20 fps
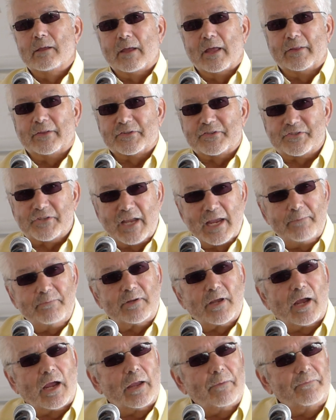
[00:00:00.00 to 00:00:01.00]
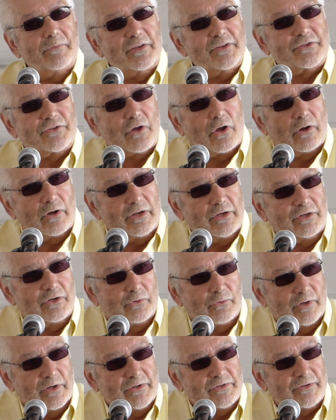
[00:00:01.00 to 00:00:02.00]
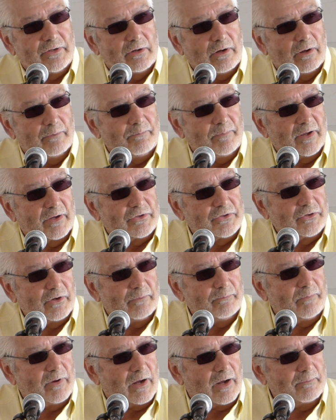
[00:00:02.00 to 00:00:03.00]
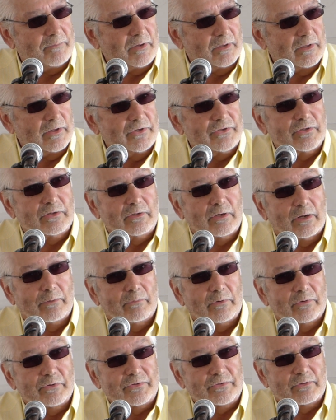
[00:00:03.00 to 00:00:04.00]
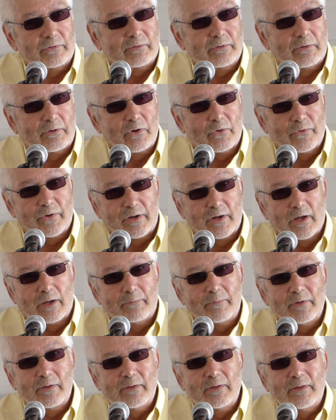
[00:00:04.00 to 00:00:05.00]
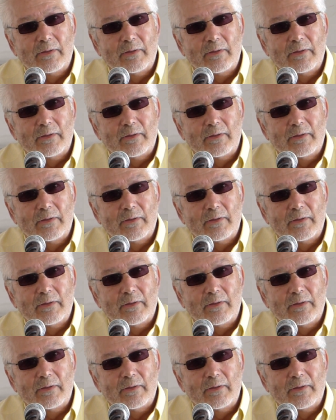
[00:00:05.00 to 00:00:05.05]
At the same time, they saw an increase in humpback chub population numbers going up.